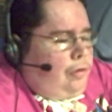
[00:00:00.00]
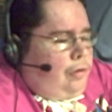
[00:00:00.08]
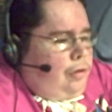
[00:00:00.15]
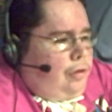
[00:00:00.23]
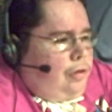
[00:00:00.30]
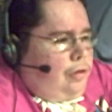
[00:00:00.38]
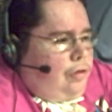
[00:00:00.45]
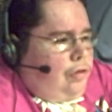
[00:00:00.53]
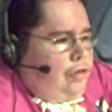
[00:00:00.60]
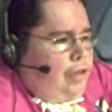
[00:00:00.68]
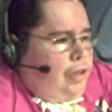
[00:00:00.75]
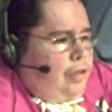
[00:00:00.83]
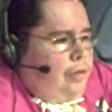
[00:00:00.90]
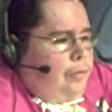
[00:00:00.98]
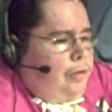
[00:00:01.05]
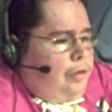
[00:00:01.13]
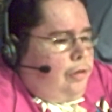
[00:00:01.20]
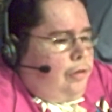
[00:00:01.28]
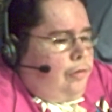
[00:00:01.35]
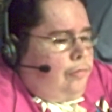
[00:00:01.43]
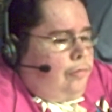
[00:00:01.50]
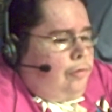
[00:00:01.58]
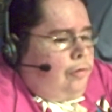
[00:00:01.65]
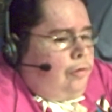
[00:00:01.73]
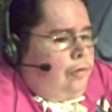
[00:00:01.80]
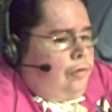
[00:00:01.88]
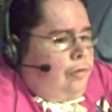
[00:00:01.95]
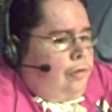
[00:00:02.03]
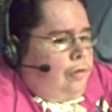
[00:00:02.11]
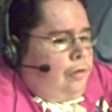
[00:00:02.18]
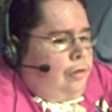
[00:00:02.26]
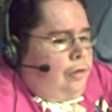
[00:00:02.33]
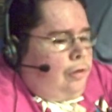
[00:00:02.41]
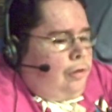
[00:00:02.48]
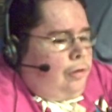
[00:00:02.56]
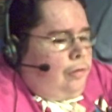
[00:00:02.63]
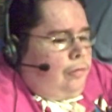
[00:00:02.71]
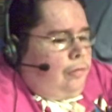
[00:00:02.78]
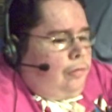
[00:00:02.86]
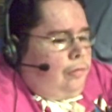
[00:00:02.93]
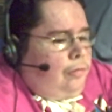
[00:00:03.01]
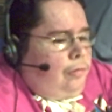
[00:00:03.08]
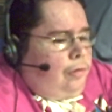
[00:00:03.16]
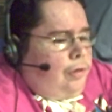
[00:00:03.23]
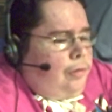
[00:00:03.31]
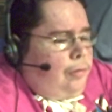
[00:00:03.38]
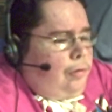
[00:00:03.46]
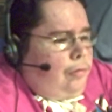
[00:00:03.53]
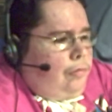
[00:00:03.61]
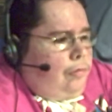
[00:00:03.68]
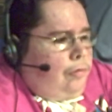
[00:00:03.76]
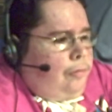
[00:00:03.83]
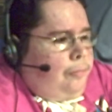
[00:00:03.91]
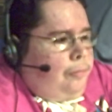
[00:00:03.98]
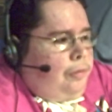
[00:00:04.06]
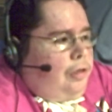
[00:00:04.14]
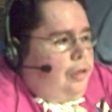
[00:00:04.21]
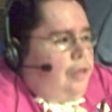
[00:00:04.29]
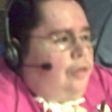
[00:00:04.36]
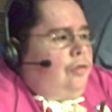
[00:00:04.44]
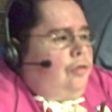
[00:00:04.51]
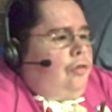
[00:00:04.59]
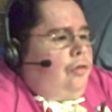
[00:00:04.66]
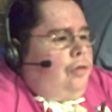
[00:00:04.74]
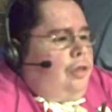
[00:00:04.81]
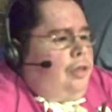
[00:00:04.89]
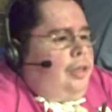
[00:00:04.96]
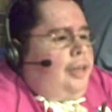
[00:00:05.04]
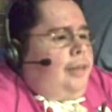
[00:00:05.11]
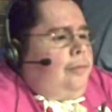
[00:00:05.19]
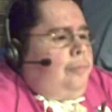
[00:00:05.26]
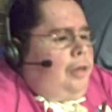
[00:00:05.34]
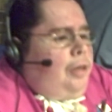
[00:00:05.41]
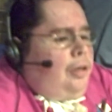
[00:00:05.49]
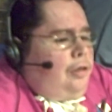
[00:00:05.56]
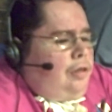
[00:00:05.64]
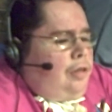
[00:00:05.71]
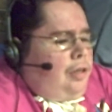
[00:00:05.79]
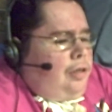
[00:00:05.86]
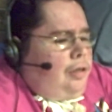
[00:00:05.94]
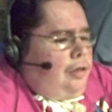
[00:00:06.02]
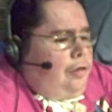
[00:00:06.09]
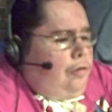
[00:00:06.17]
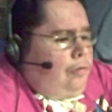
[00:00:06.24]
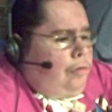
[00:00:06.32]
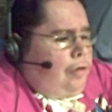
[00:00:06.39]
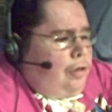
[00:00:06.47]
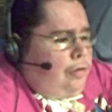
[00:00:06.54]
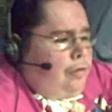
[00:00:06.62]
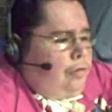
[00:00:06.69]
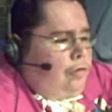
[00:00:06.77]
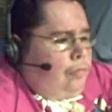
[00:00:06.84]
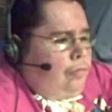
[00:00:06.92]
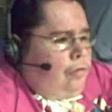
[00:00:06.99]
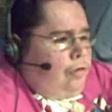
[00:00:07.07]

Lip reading: does the giant swing to uh, Hornswoggle, but gets attacked by Santino and the Cobra.